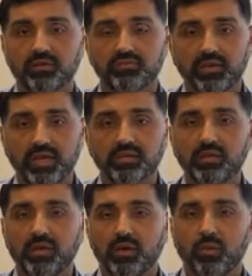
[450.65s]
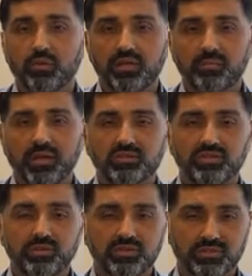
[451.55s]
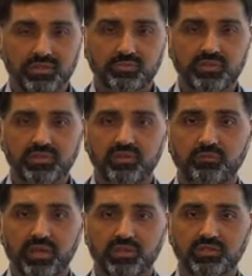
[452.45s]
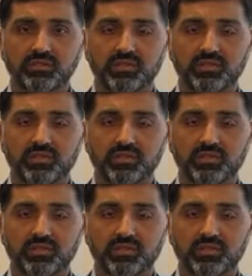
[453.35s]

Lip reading: In fact, only about 2 to 6% of patients